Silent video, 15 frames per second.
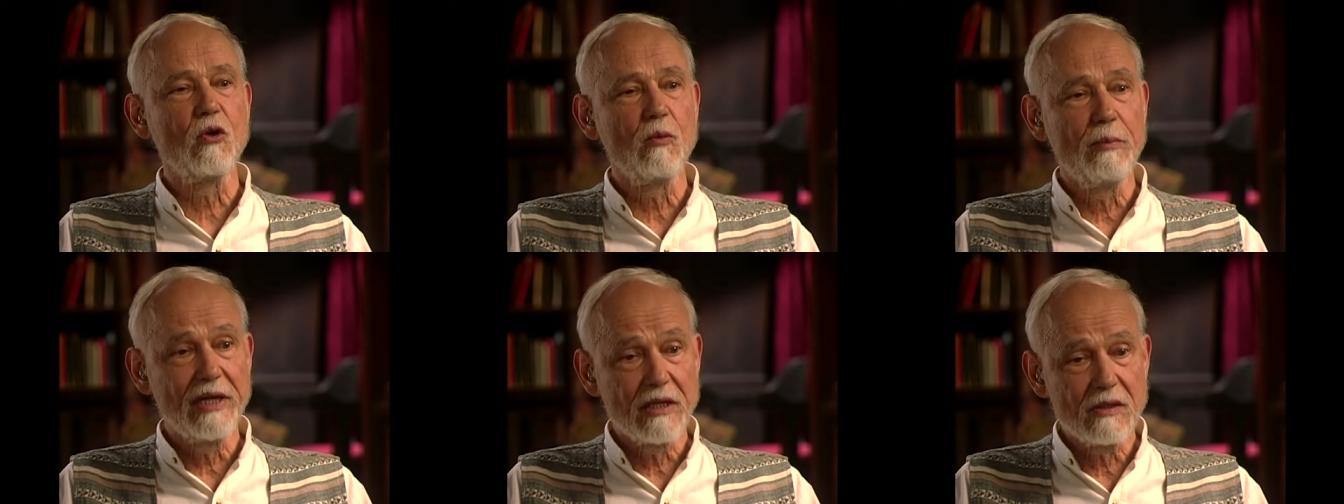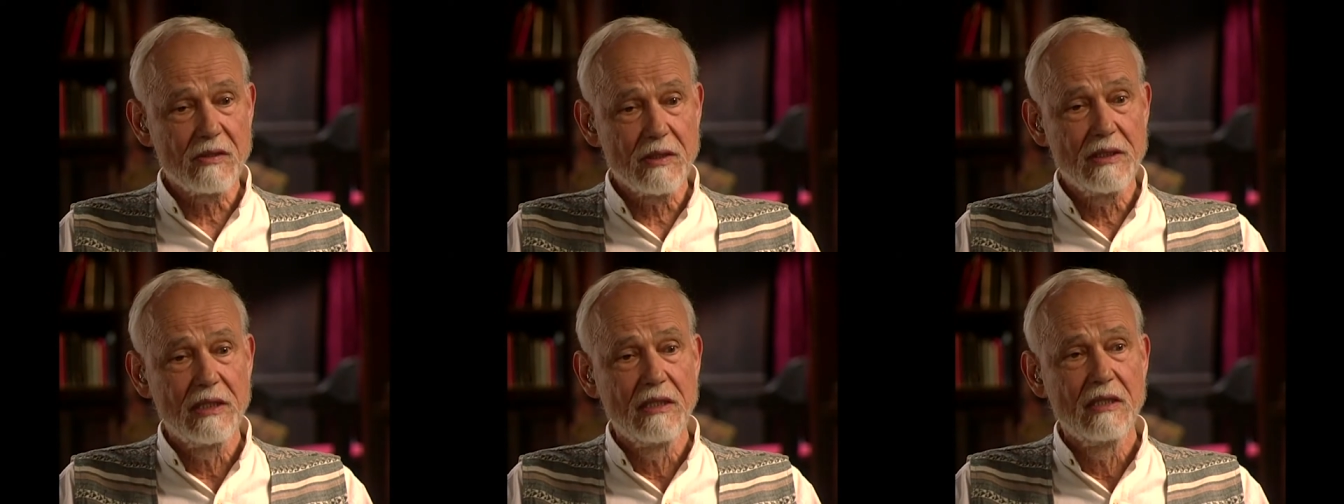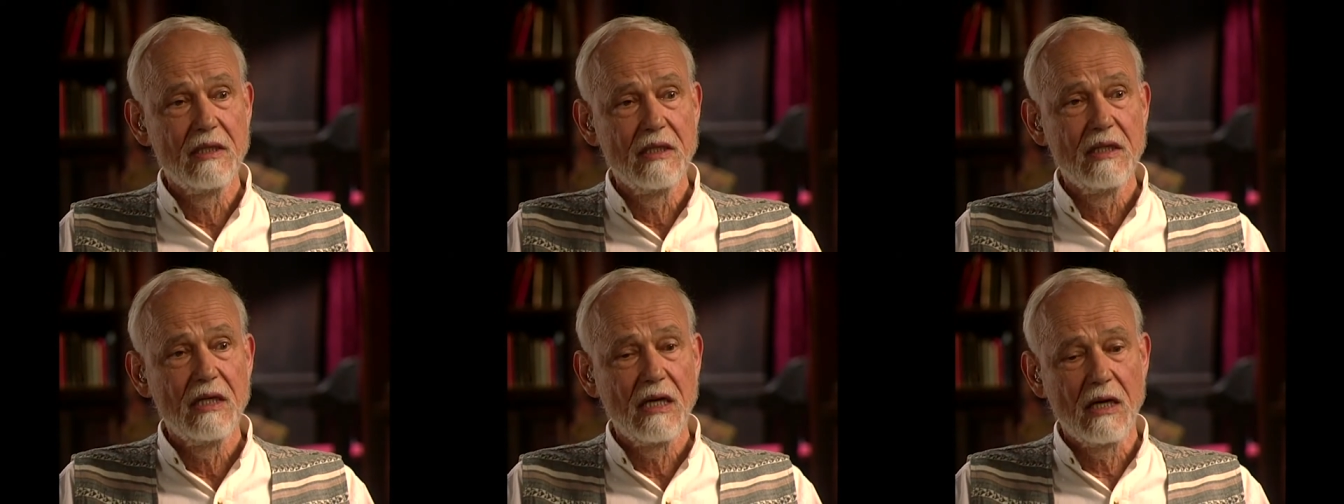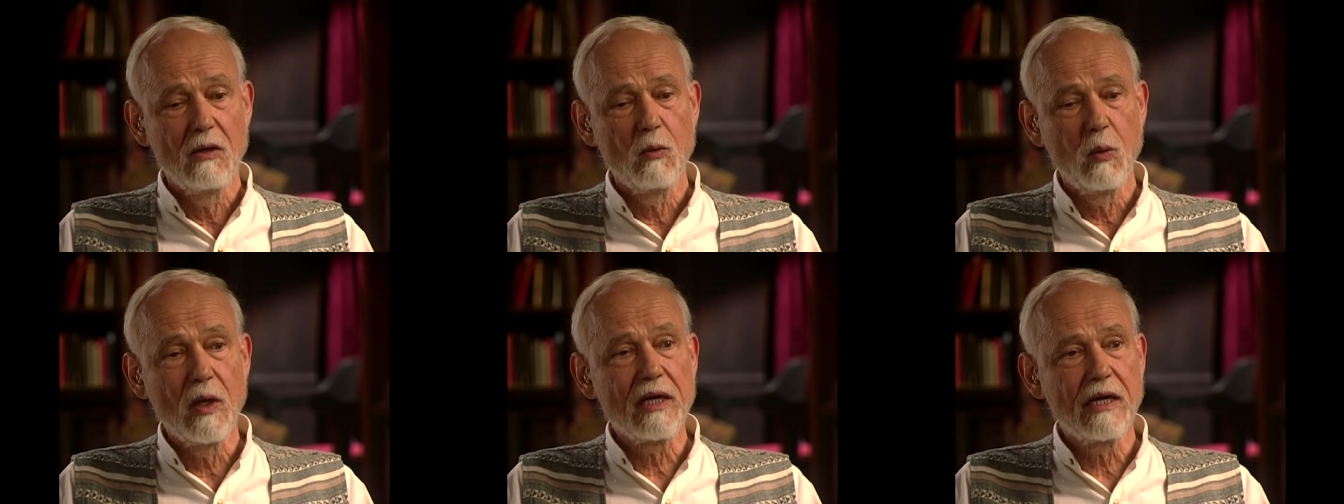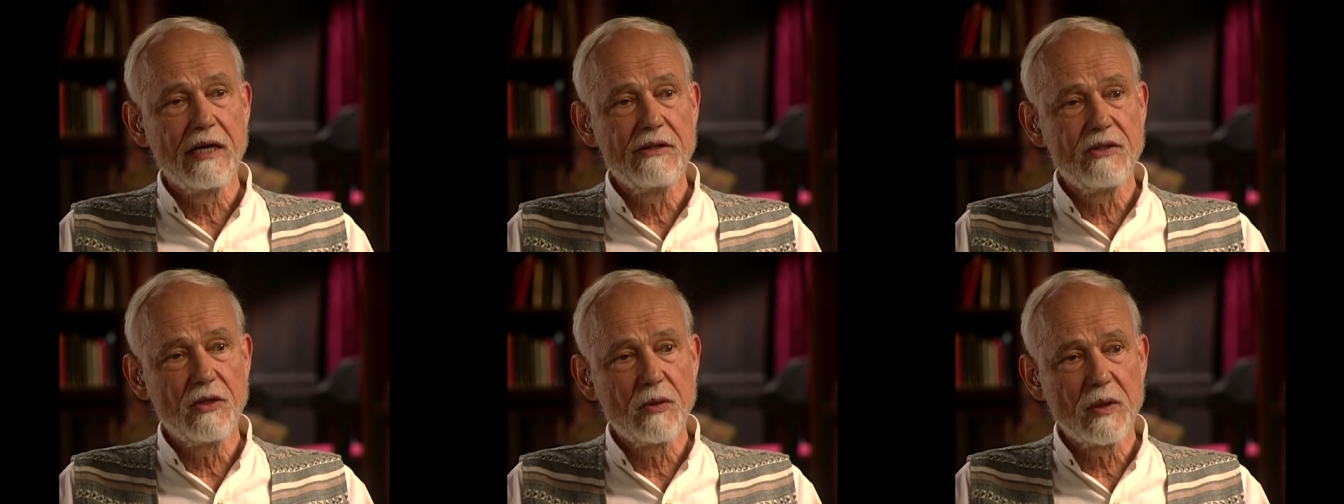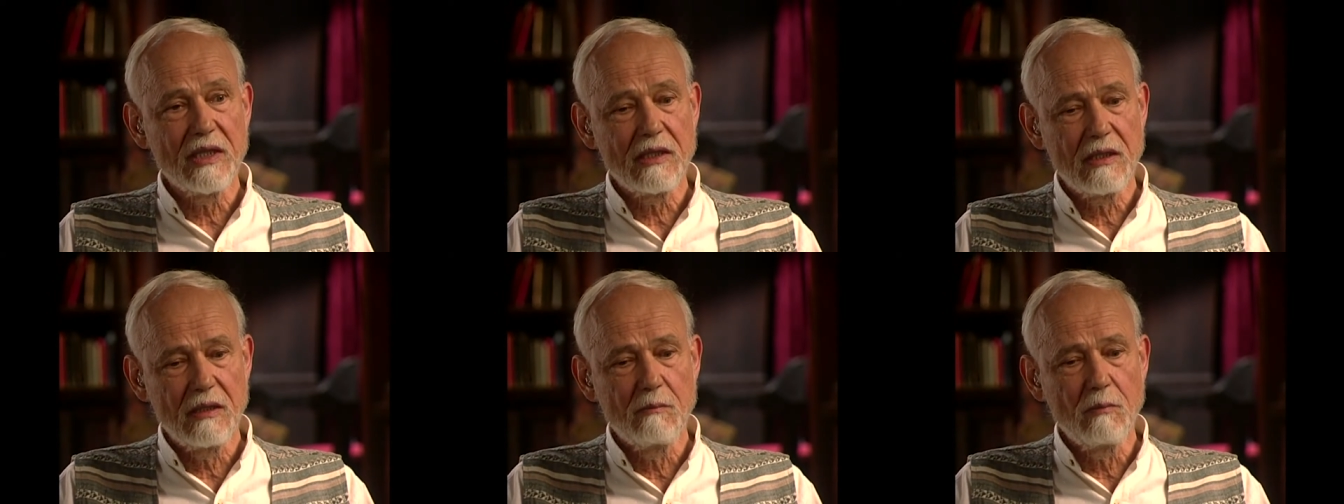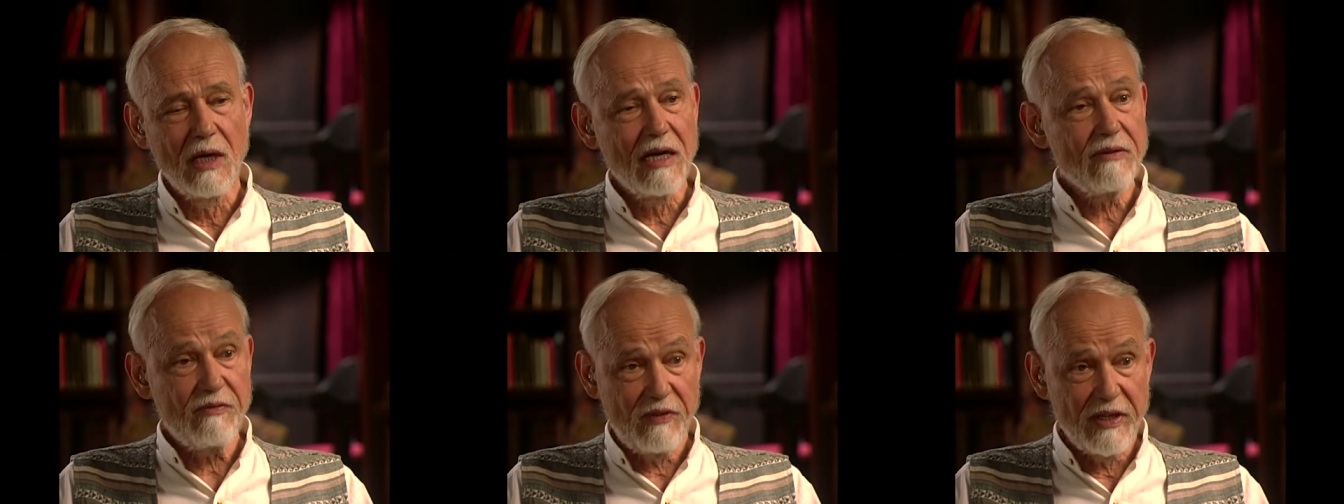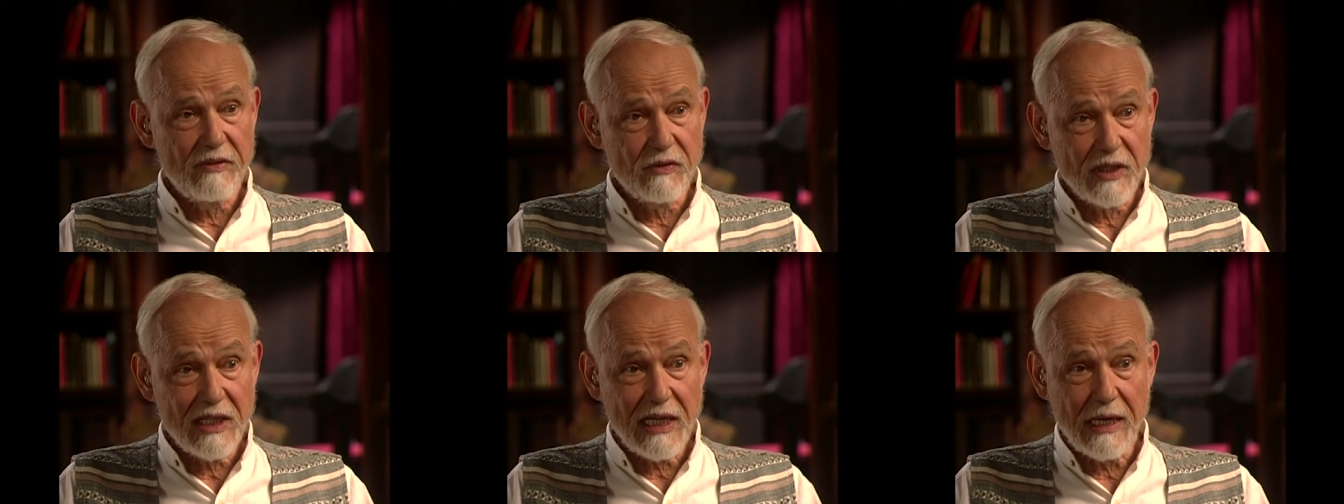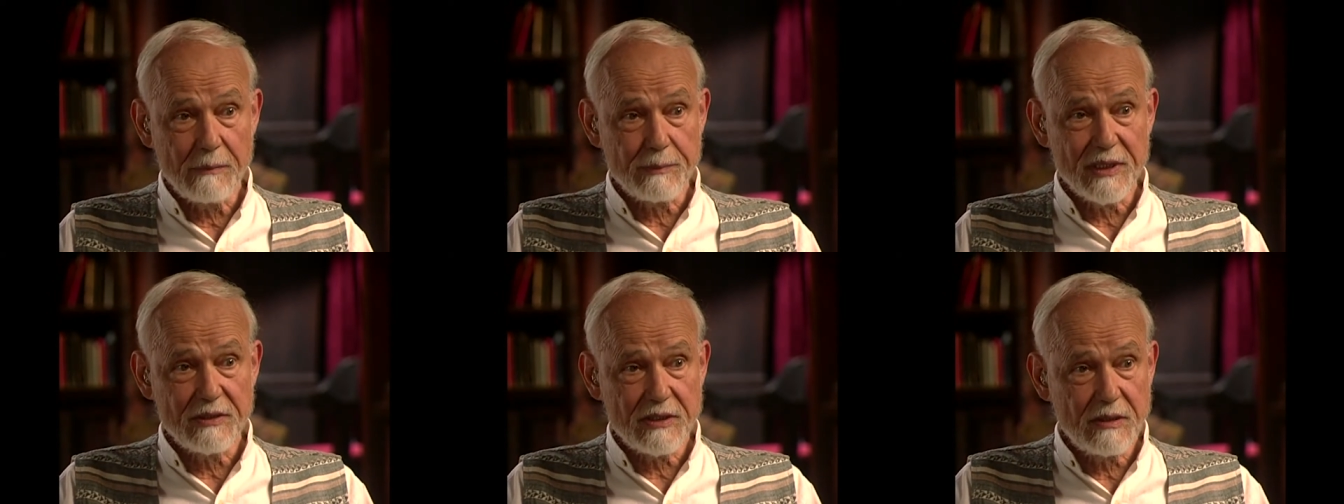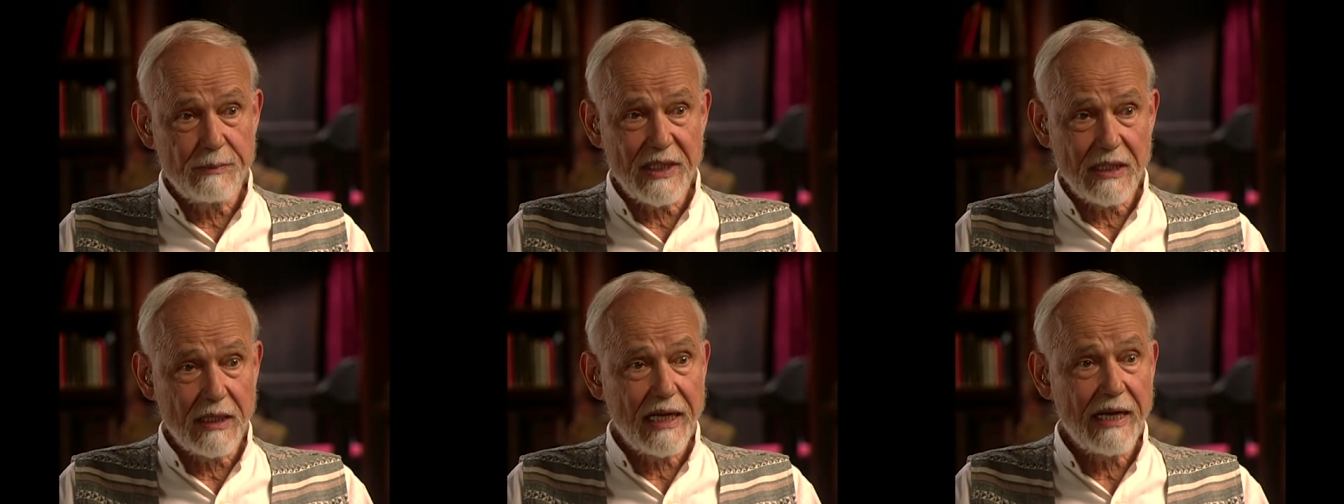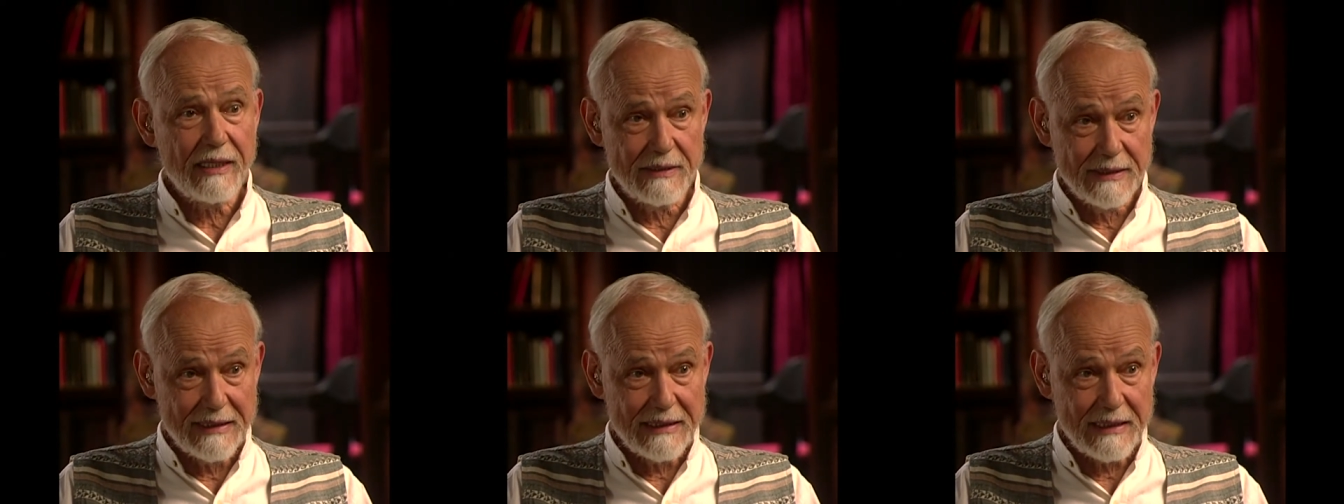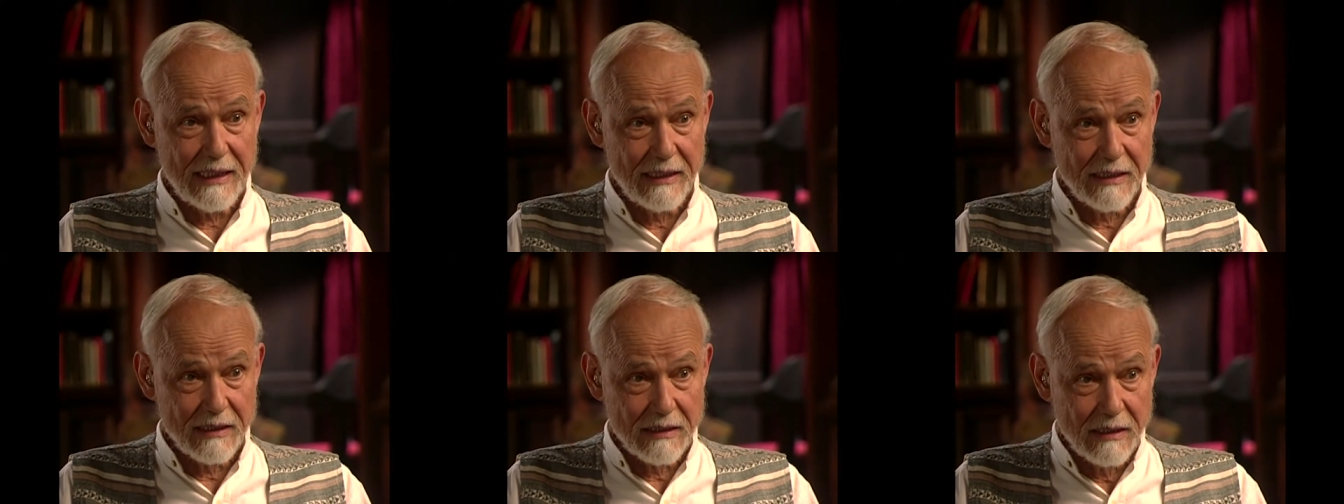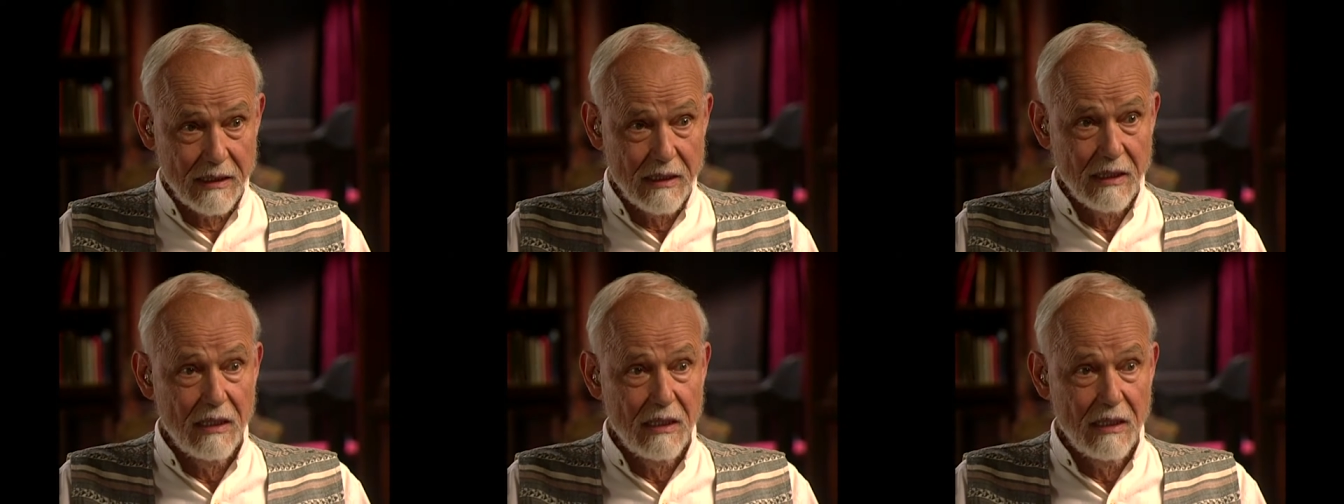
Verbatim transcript: go better uh, when I do it. And my favorite happens to be the headstand.